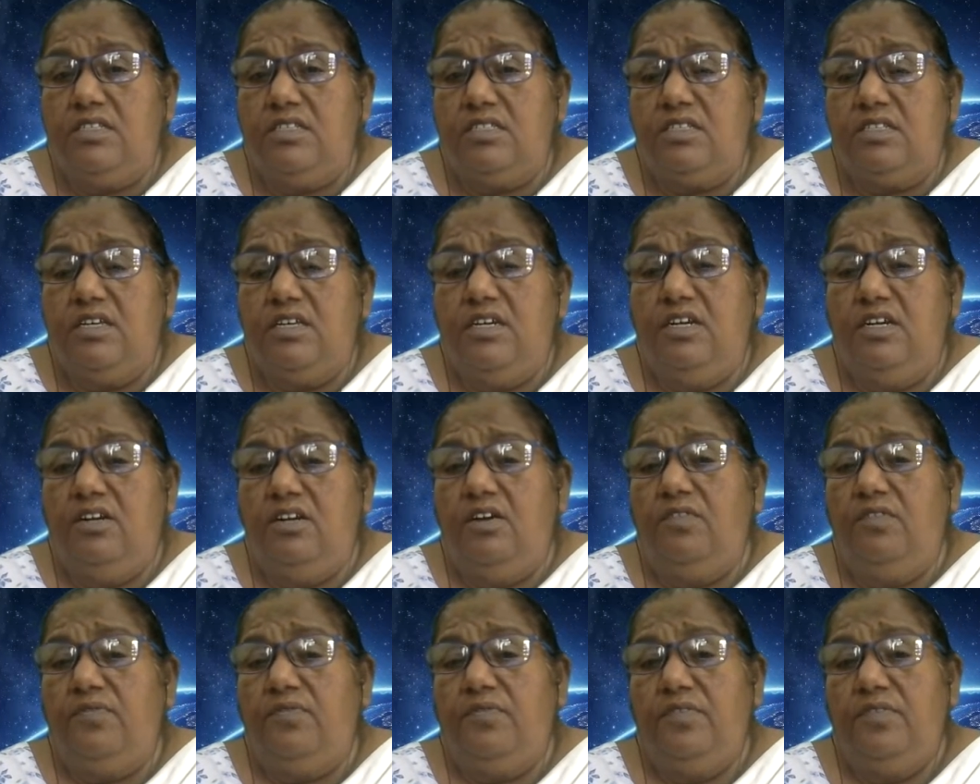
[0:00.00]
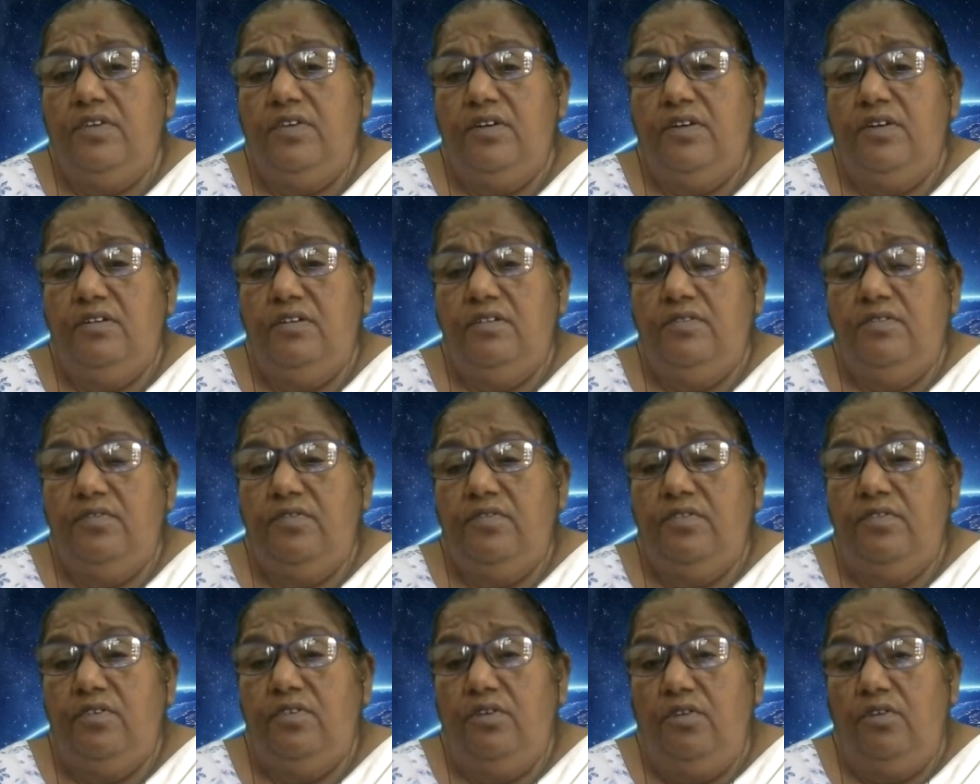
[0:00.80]
scared of
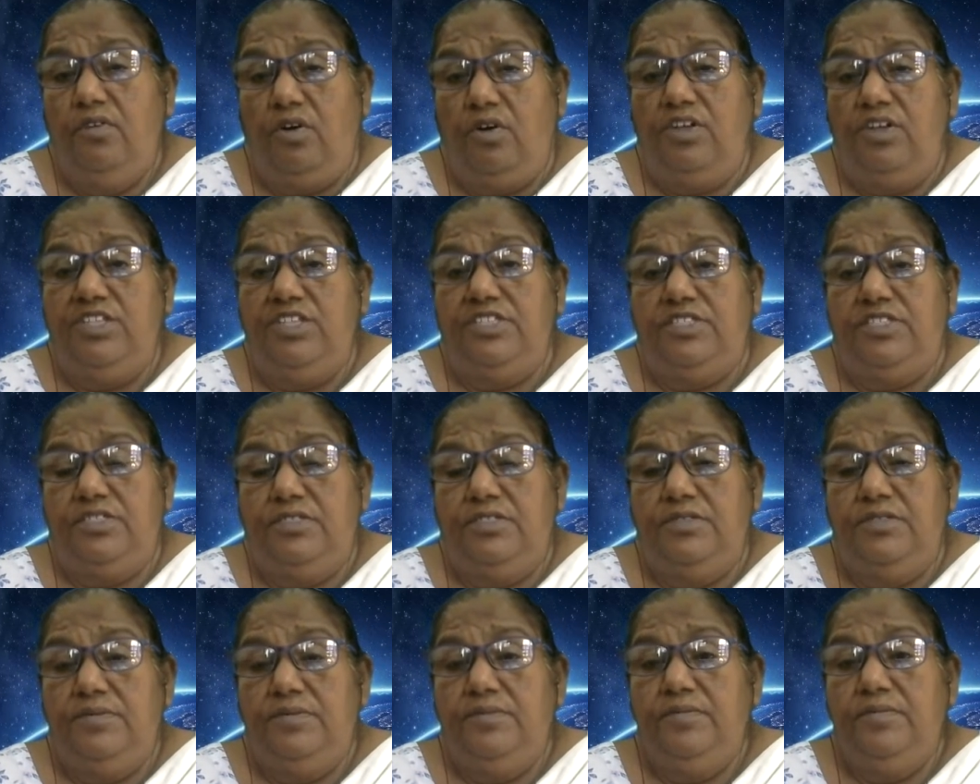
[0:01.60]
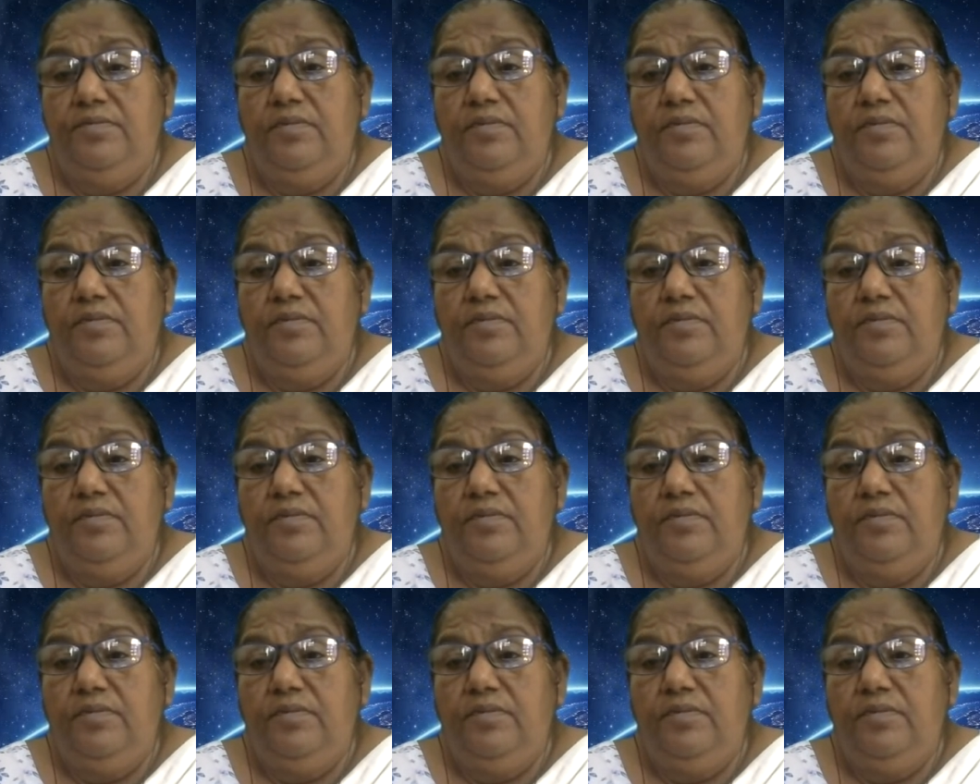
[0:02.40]
noise.